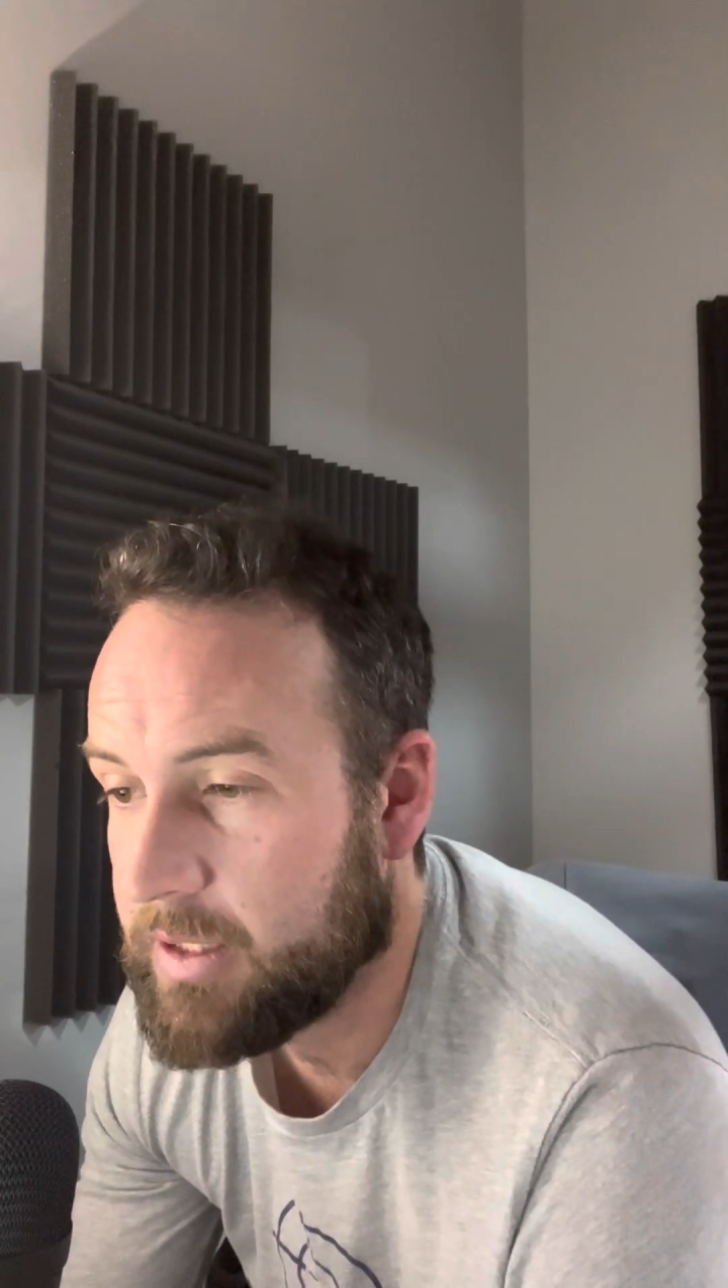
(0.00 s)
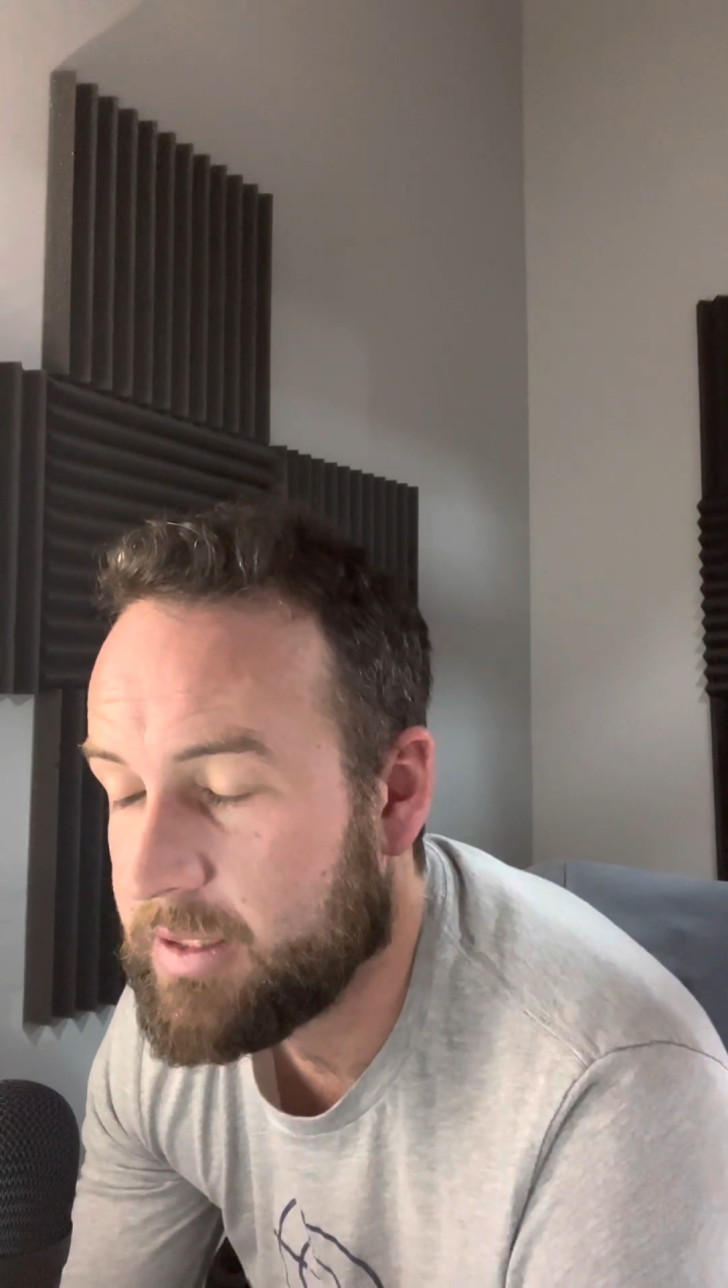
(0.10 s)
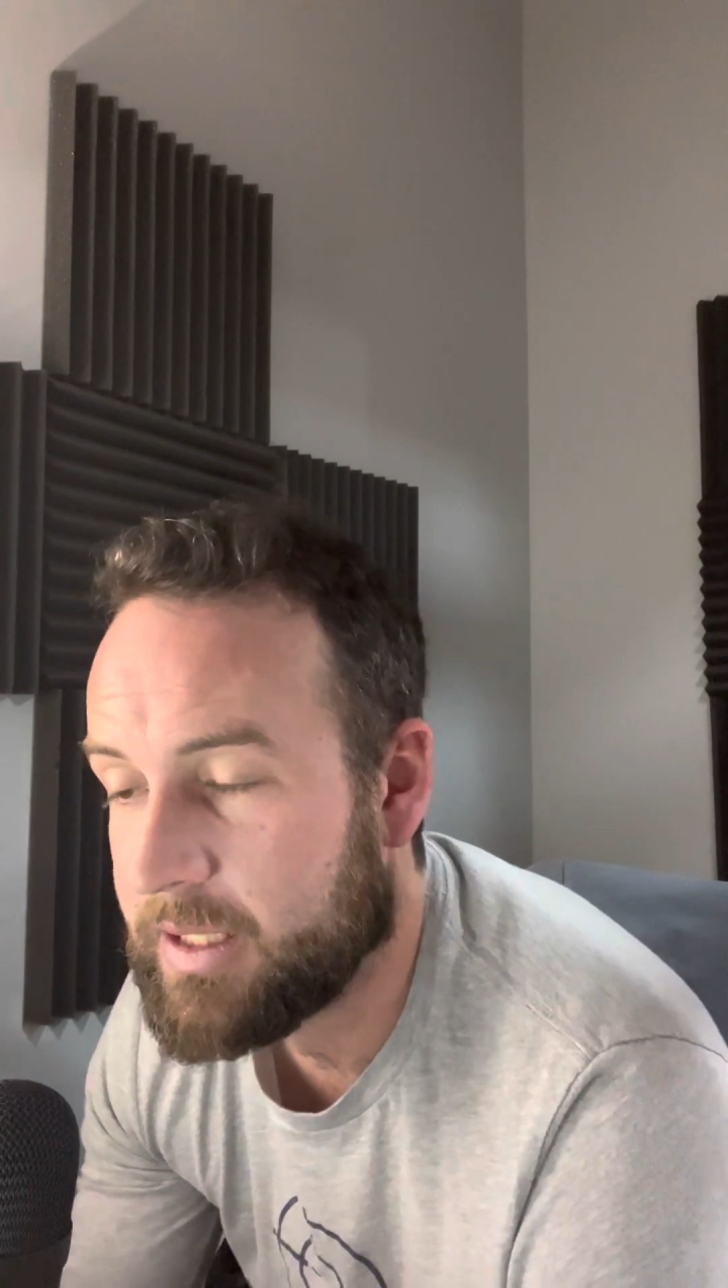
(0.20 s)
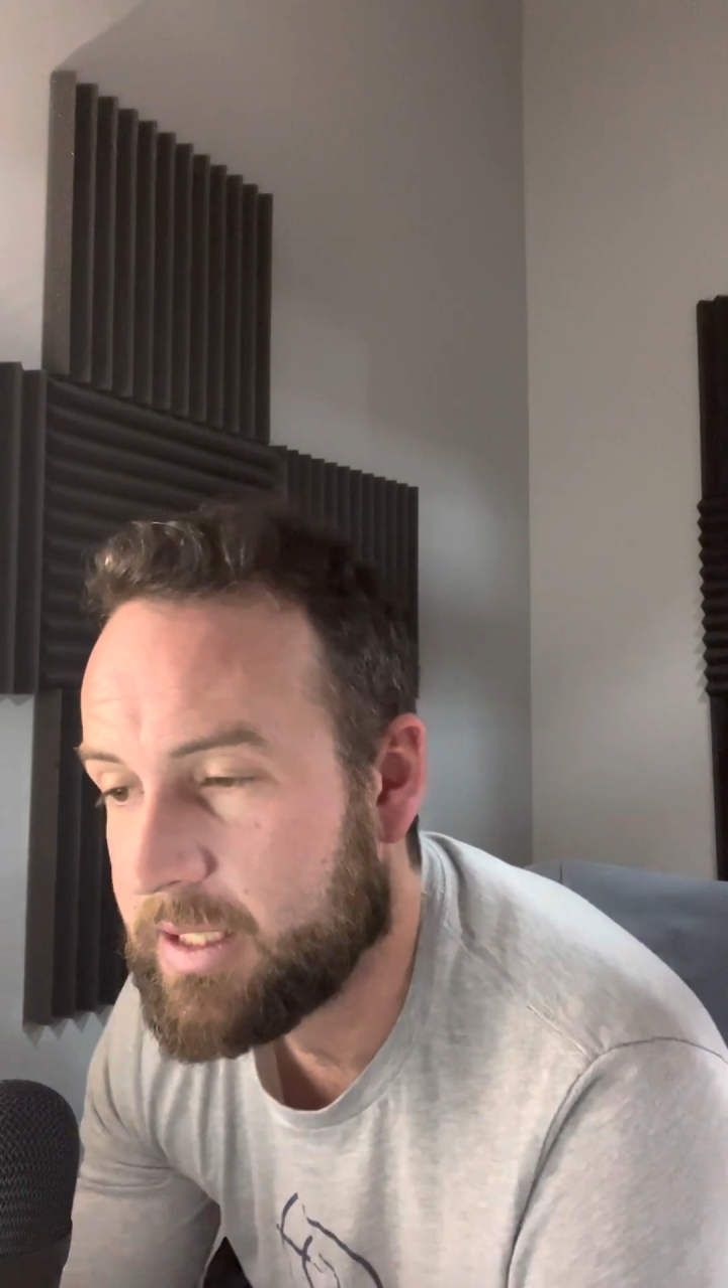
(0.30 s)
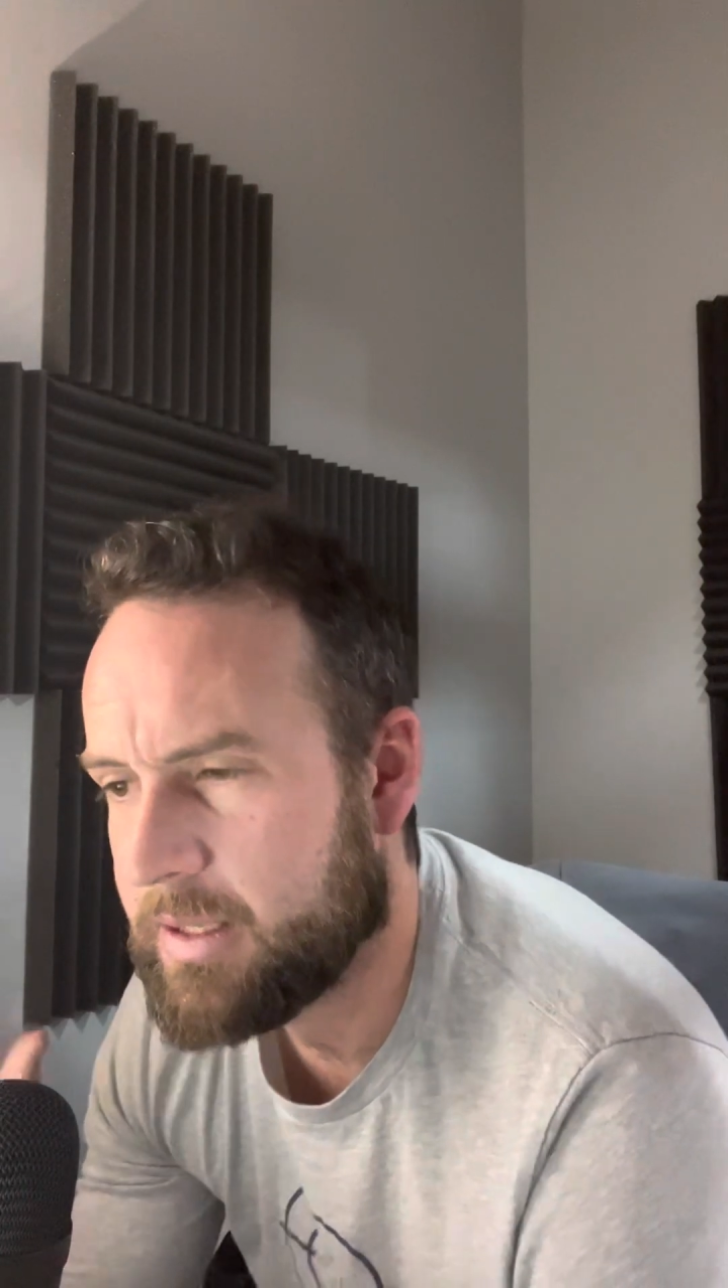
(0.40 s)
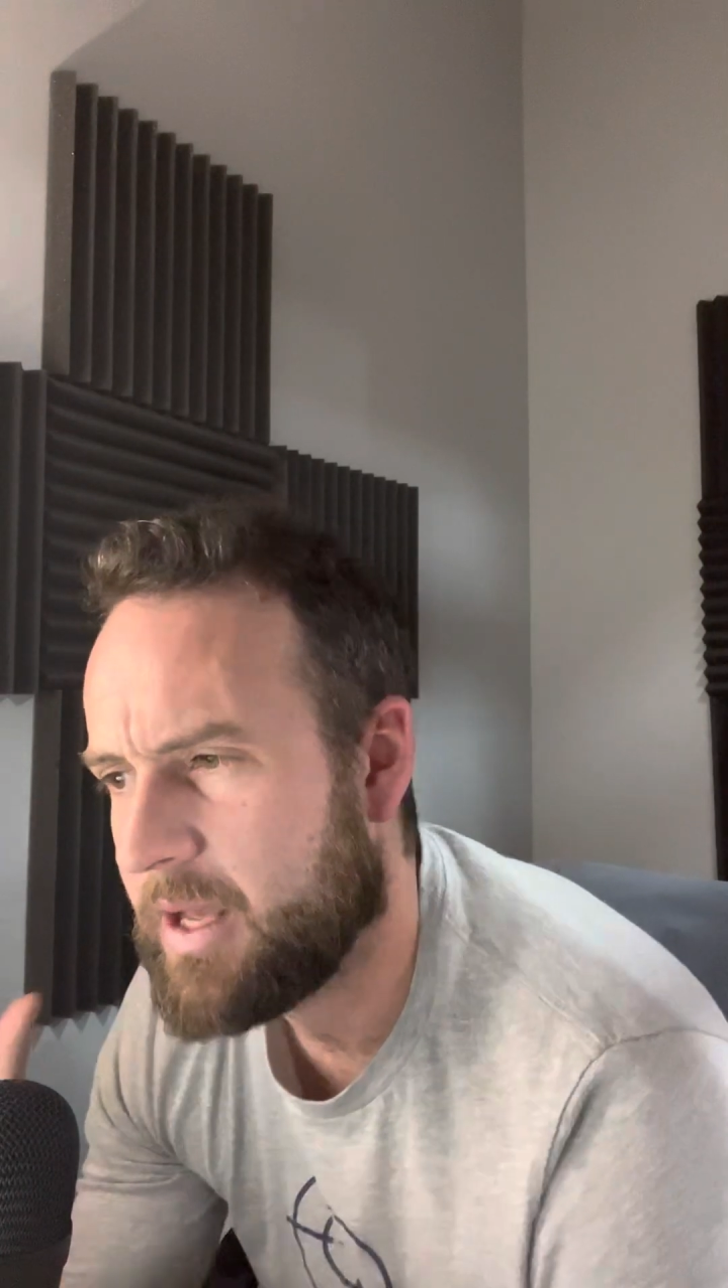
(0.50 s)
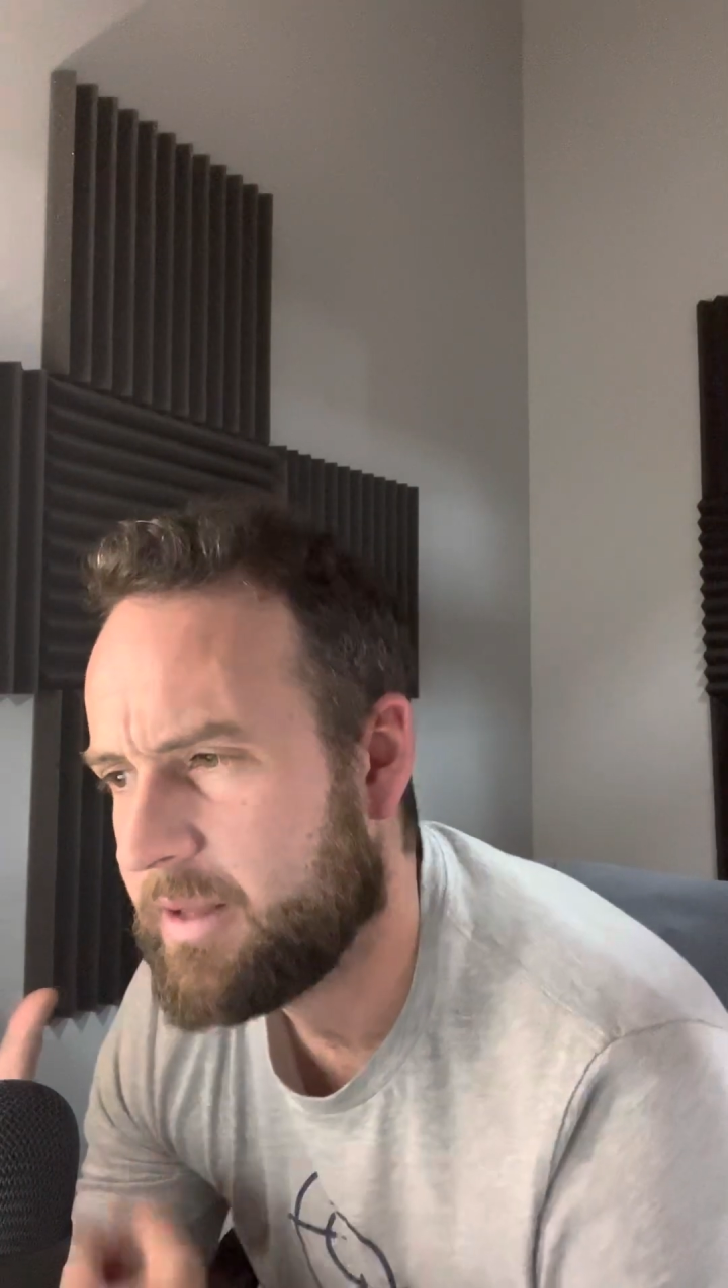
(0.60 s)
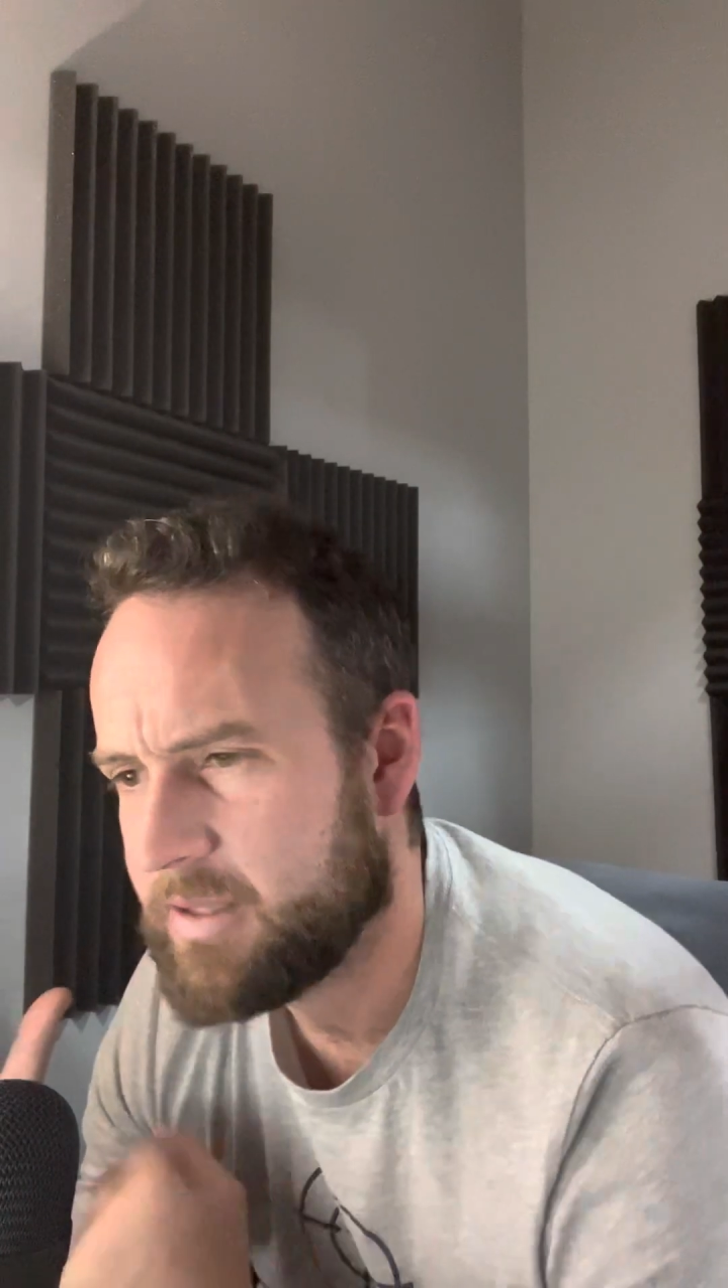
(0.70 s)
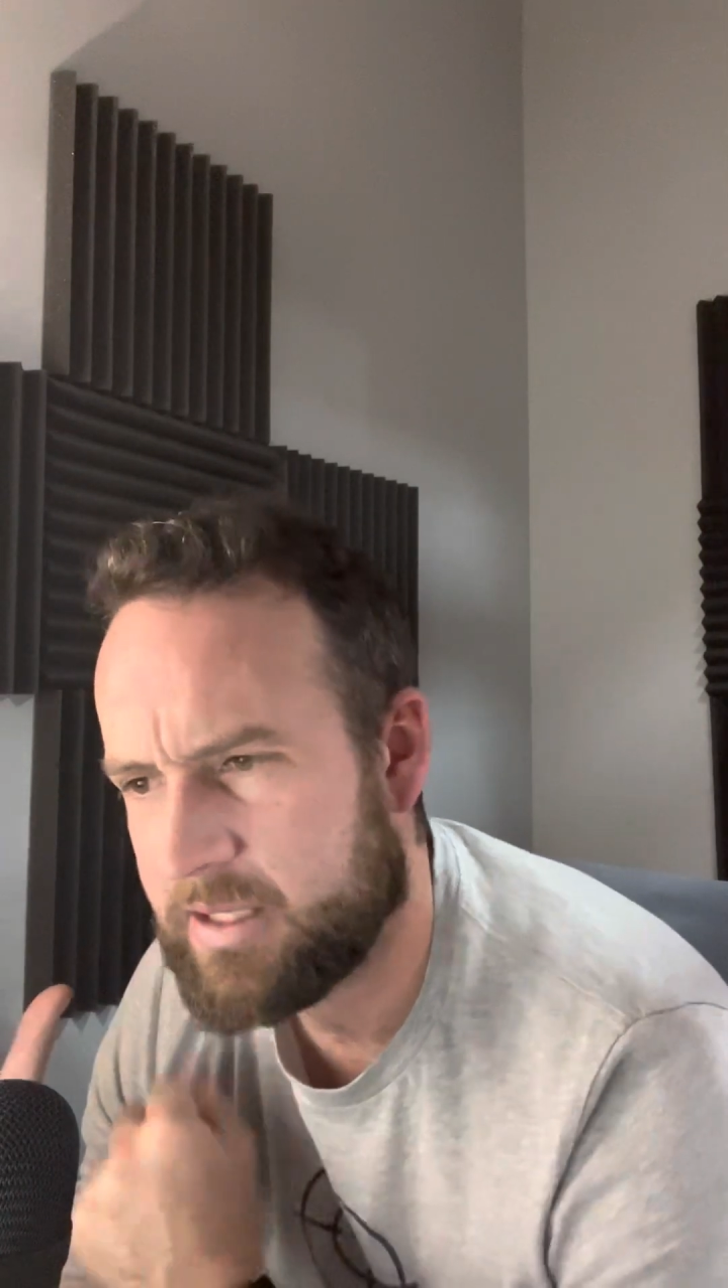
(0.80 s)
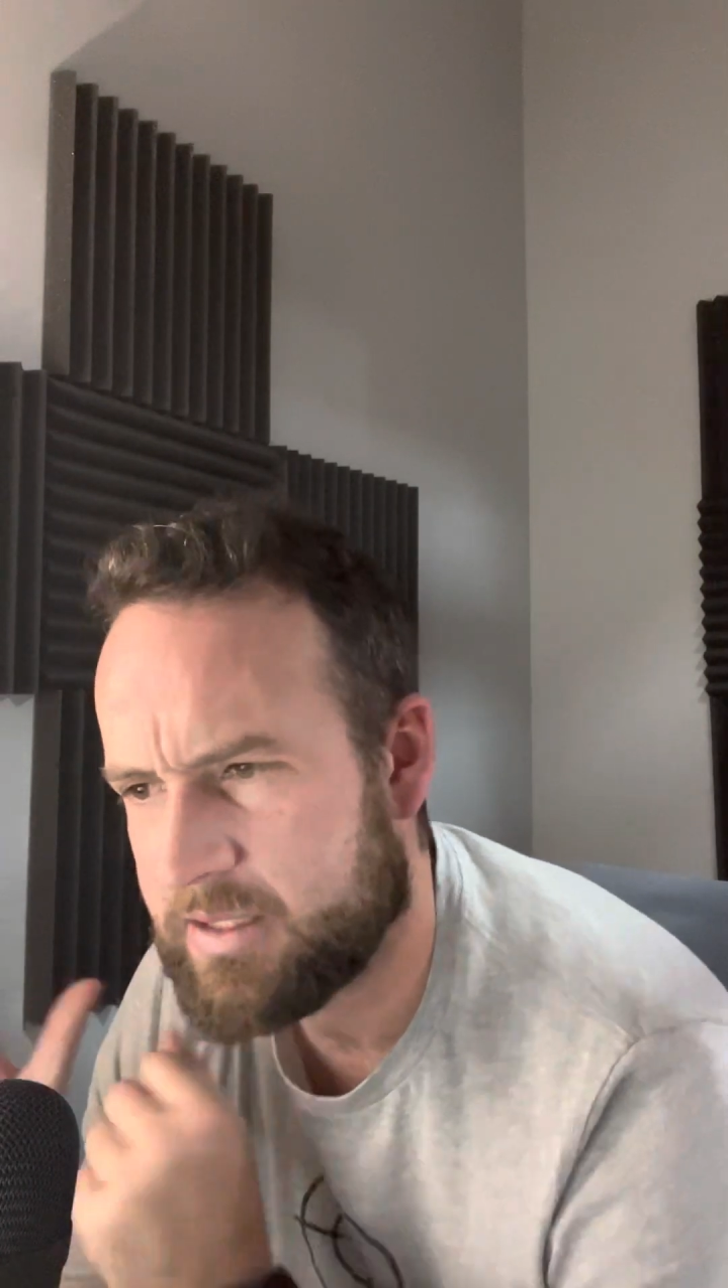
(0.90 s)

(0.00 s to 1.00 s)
like I